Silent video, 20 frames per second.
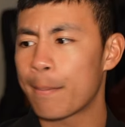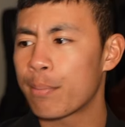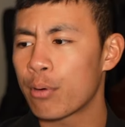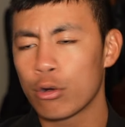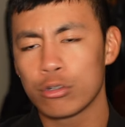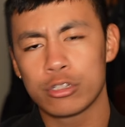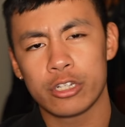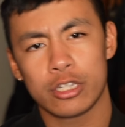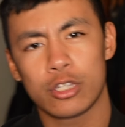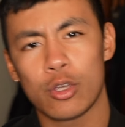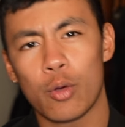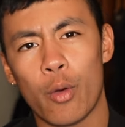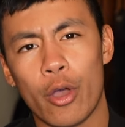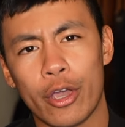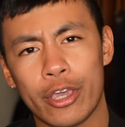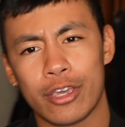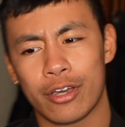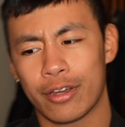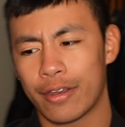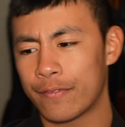project you're
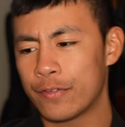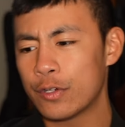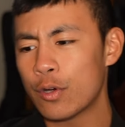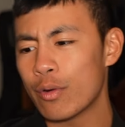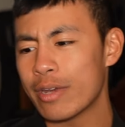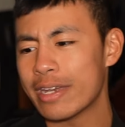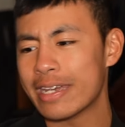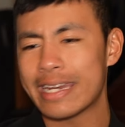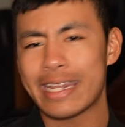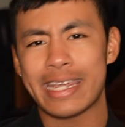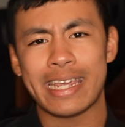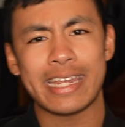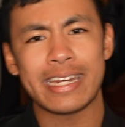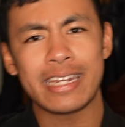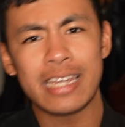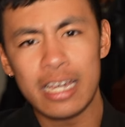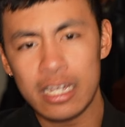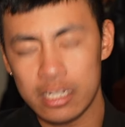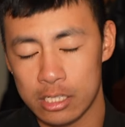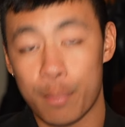working on, if you don't
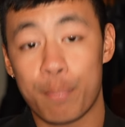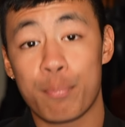need to